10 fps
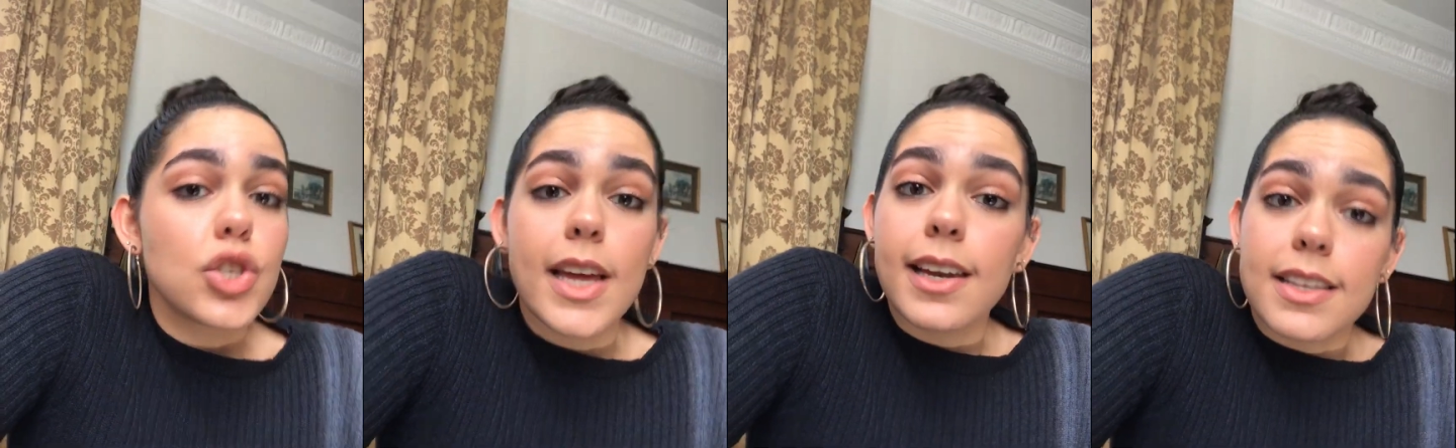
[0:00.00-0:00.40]

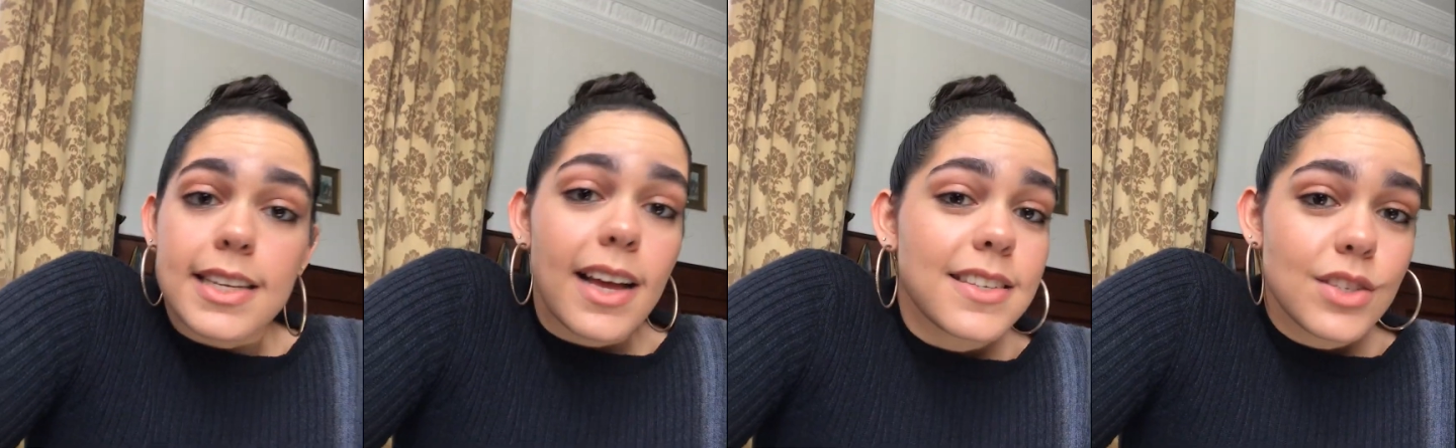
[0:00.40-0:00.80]
tell us,
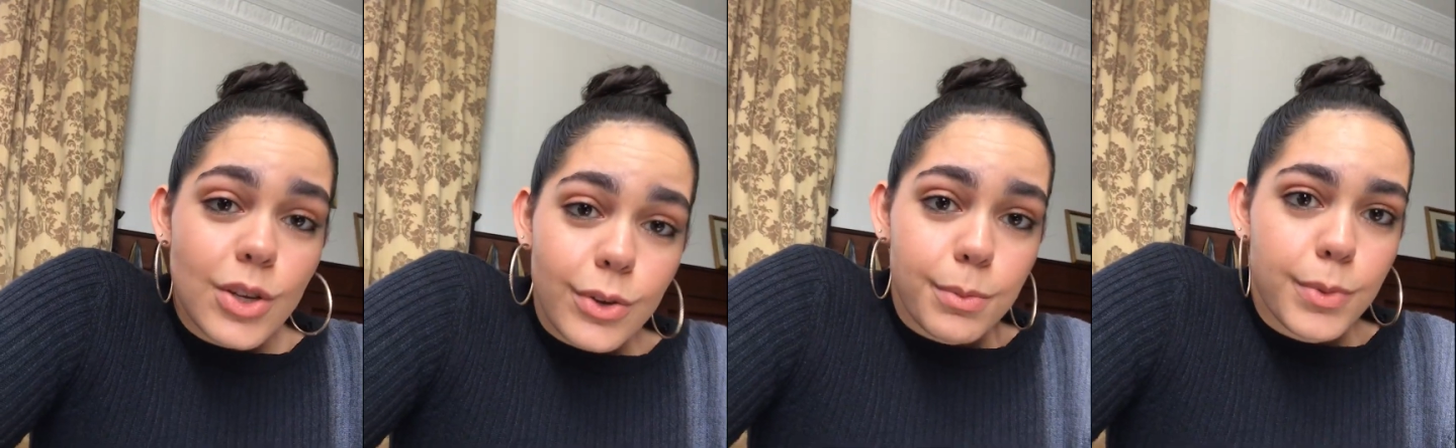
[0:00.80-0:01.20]
let us
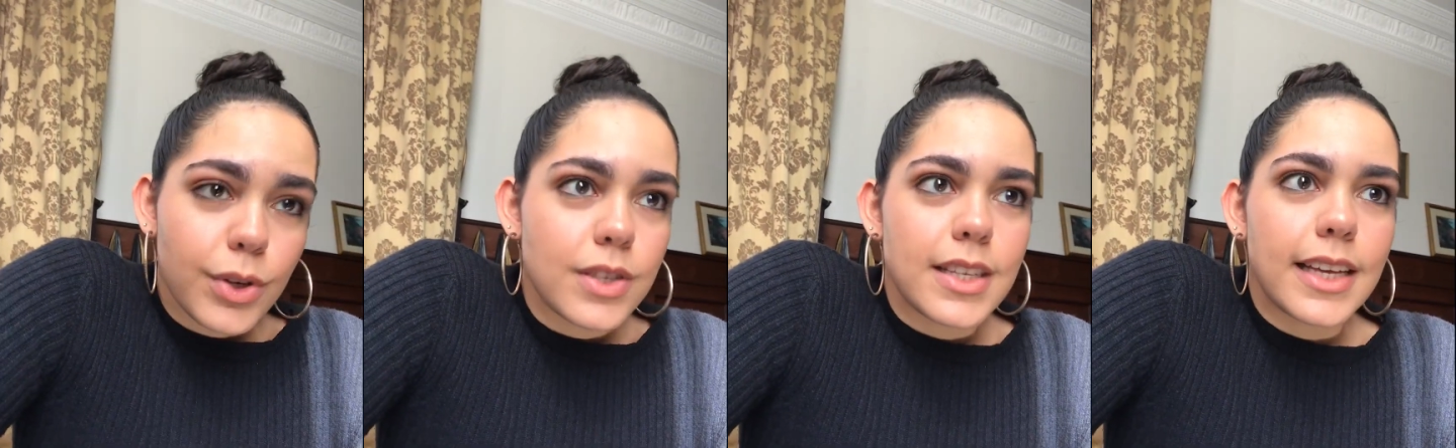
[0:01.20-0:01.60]
know,
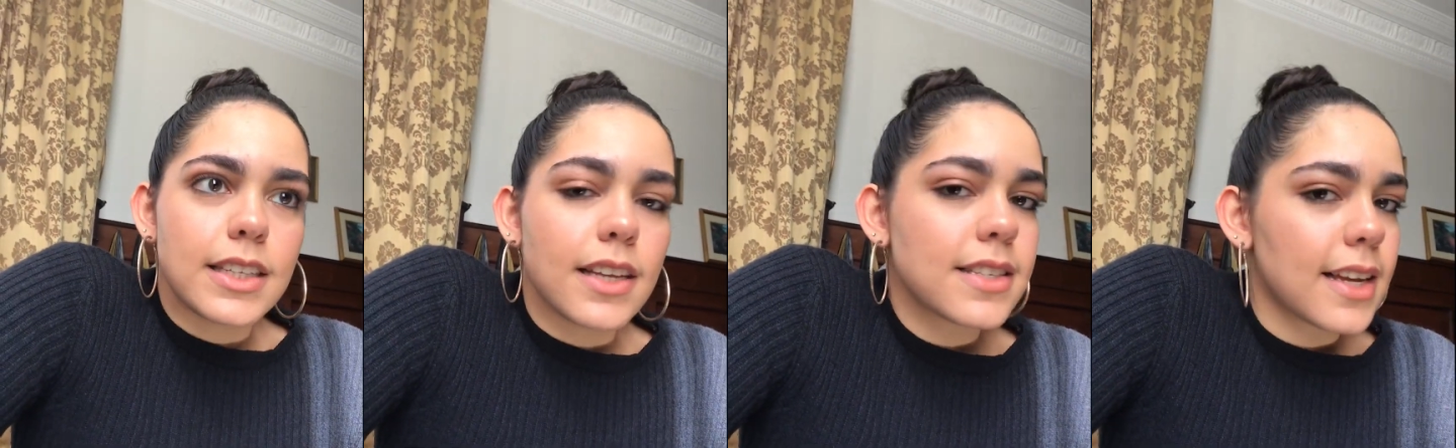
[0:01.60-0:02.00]
because it
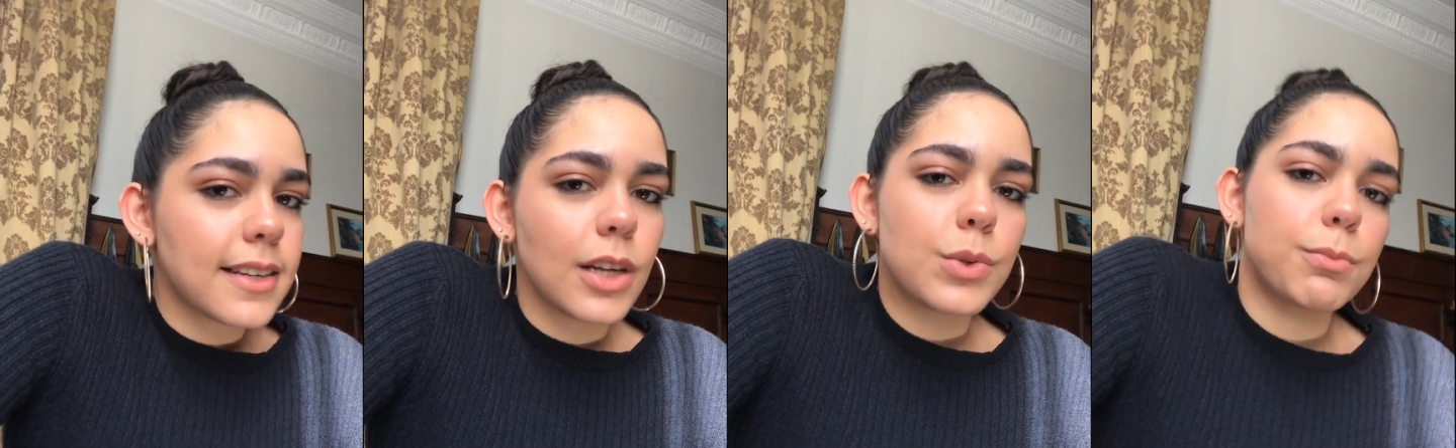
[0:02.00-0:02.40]
does
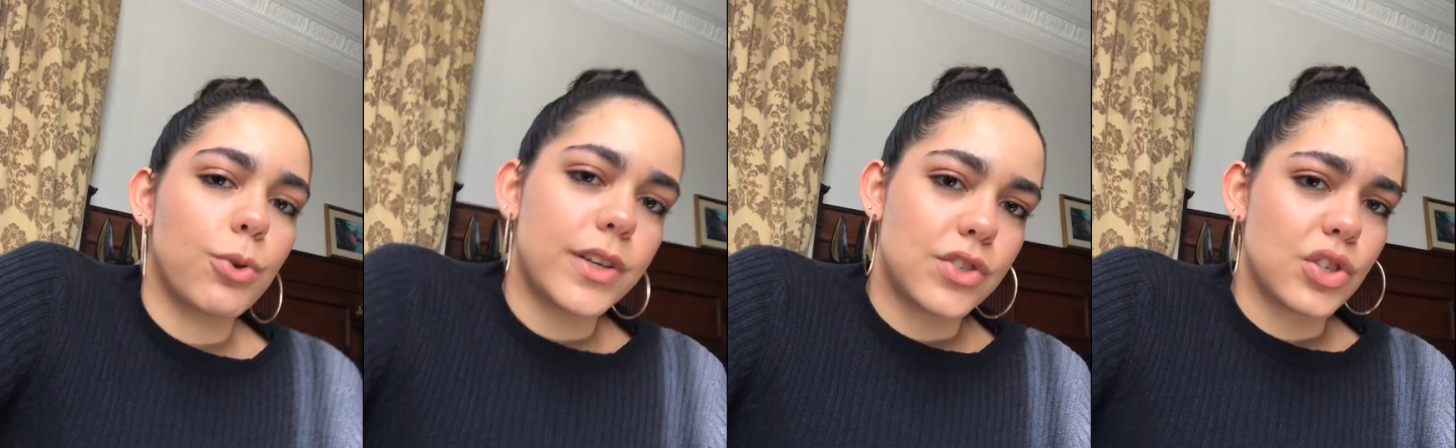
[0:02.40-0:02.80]
stand out to
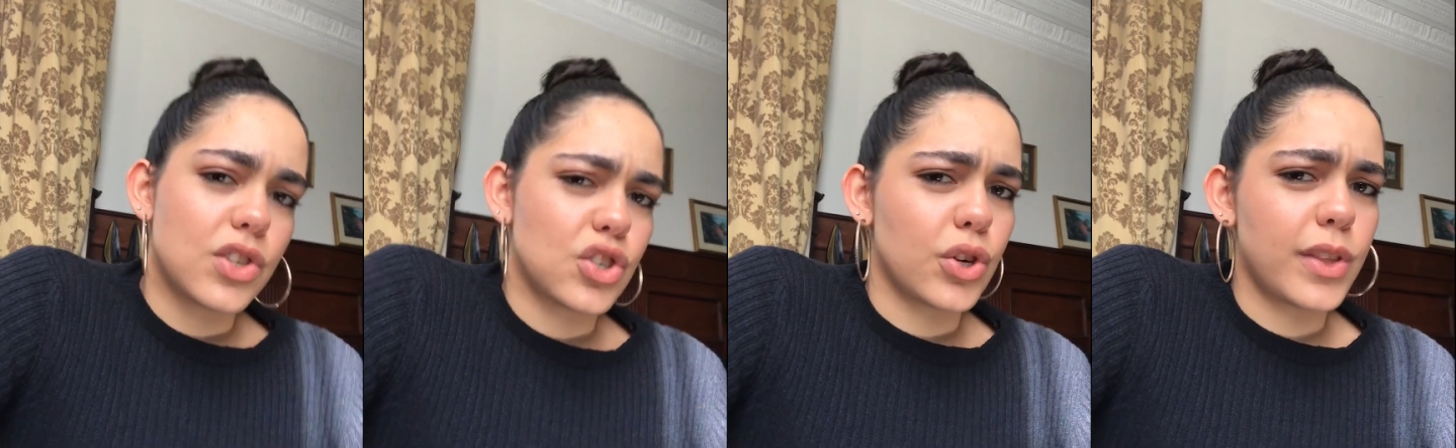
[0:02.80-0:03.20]
employers just
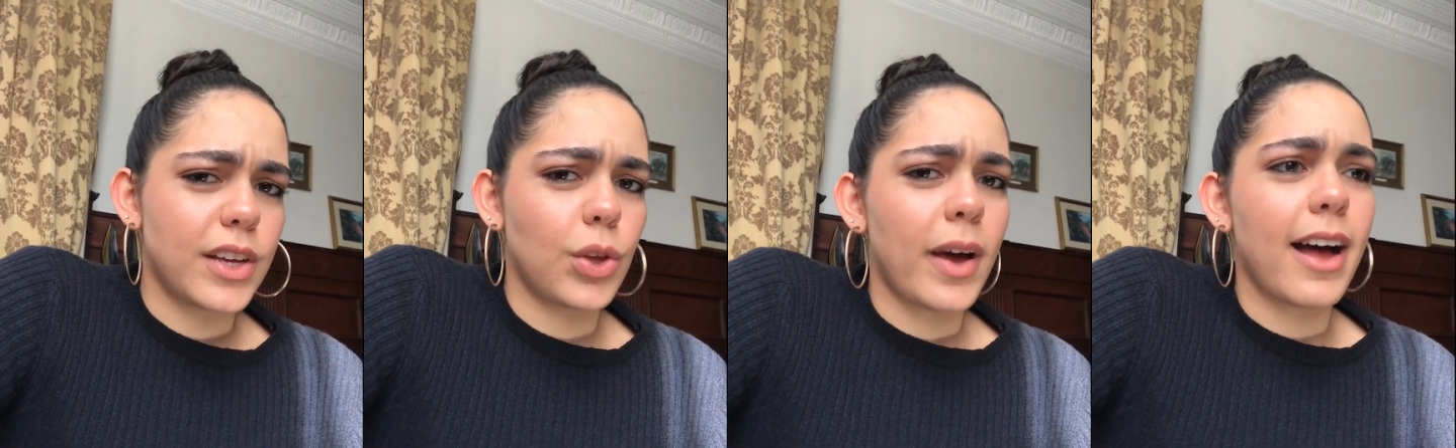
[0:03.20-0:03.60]
to show
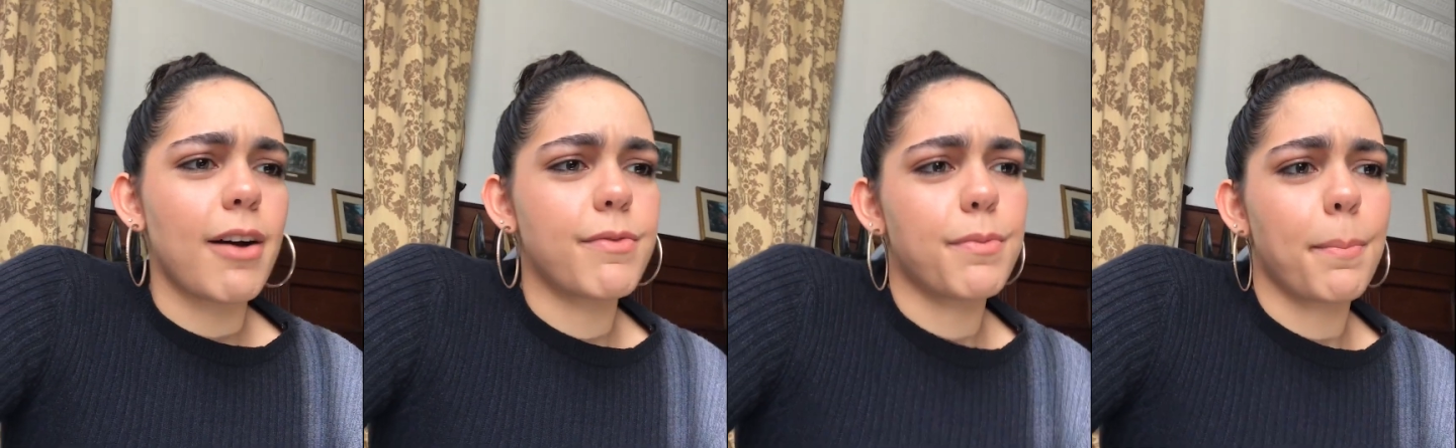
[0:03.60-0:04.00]
that you
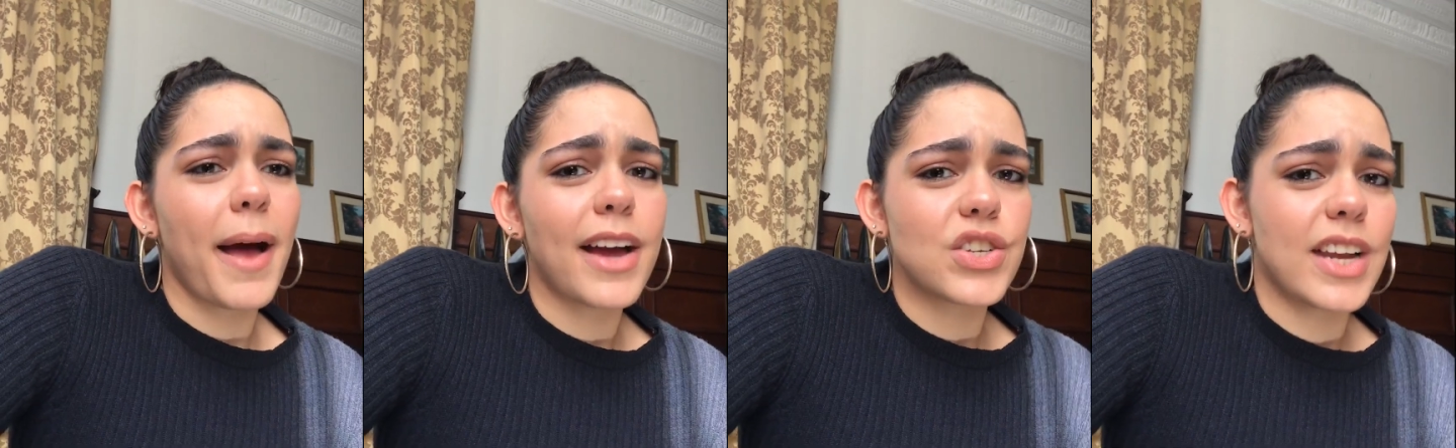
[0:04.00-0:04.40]
have
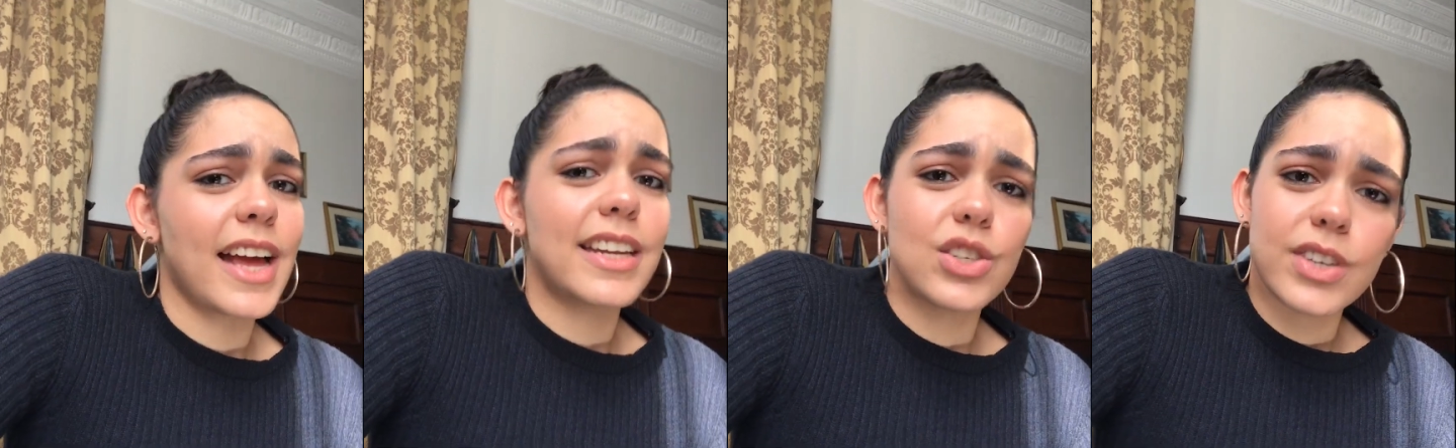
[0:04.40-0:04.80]
passion
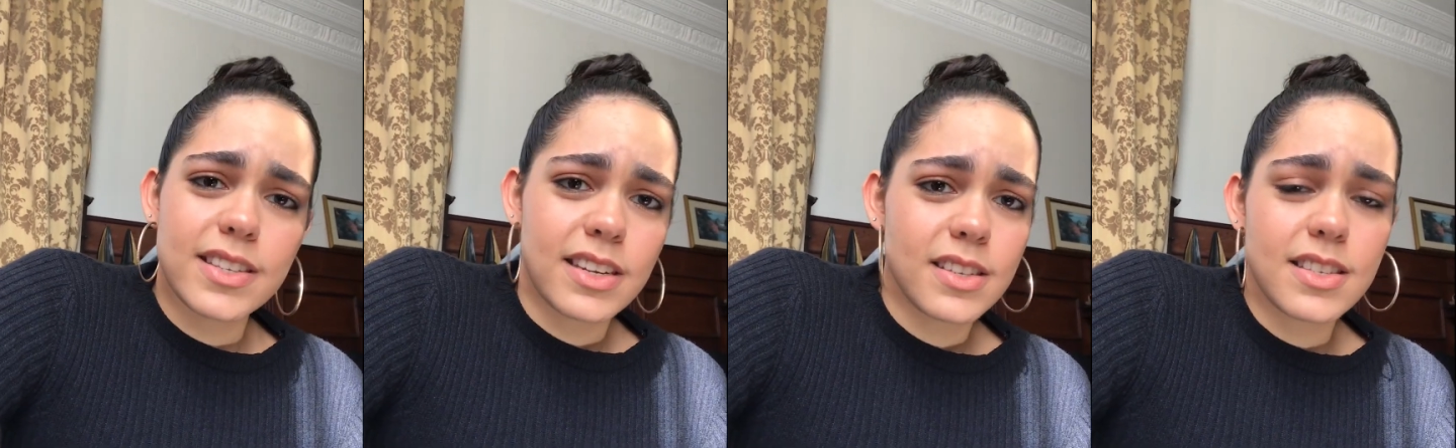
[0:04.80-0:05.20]
and
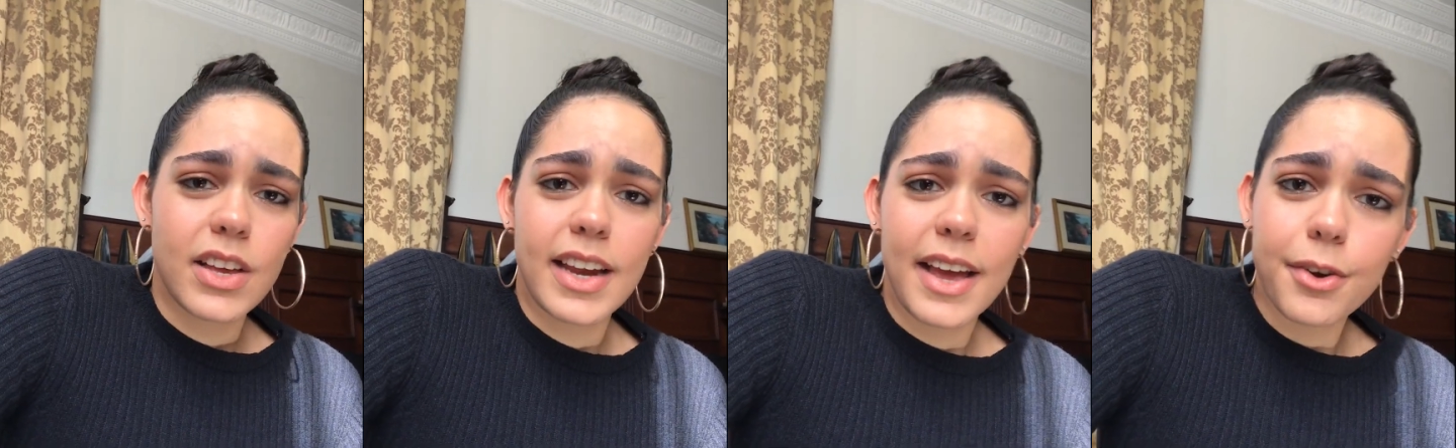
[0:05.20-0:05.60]
interest in a
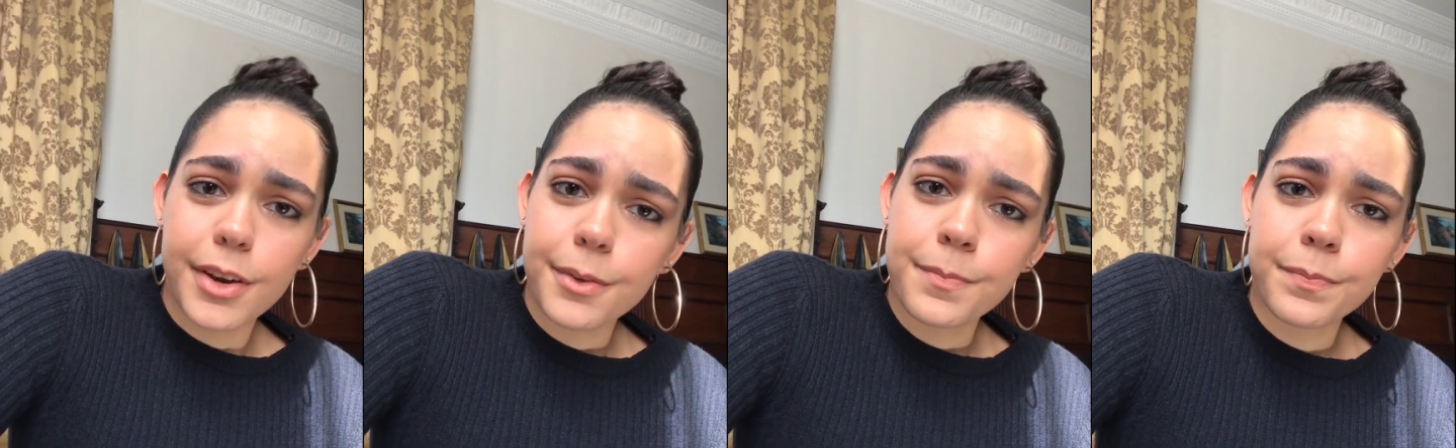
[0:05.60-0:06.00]
certain
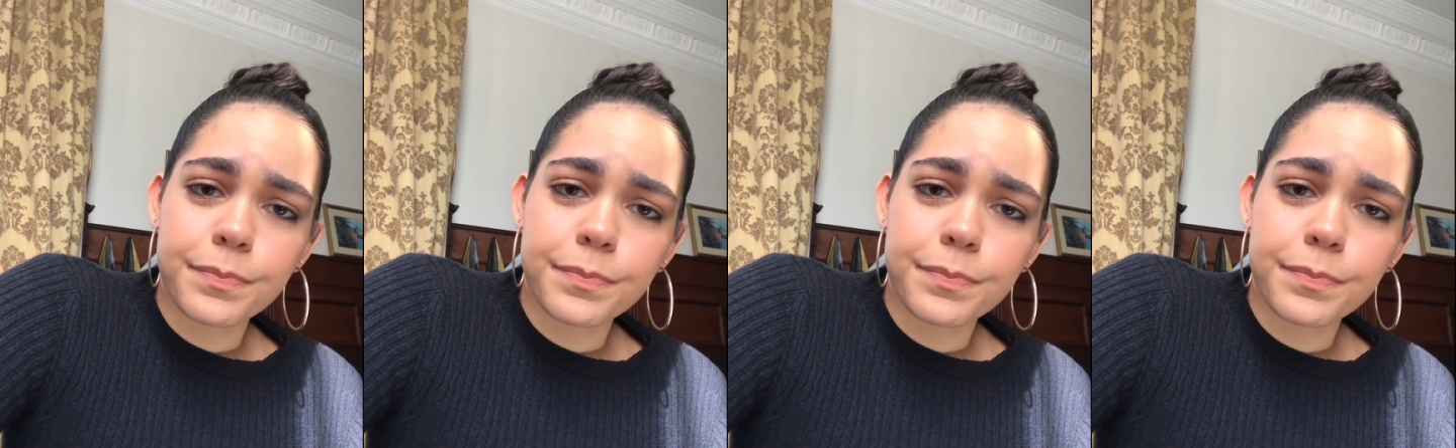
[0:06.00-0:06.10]
area.